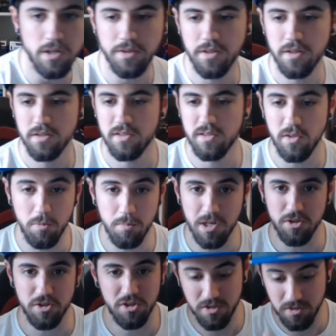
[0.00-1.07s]
there's so
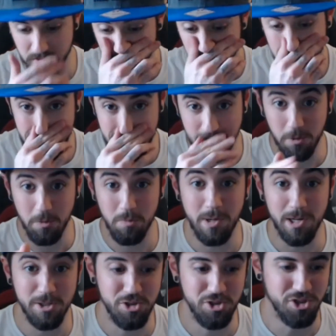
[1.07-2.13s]
much
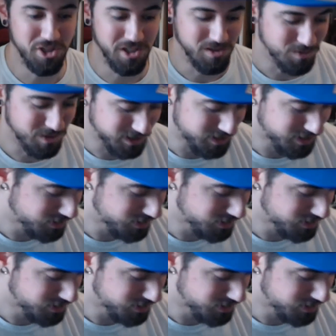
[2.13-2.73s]
shit right now.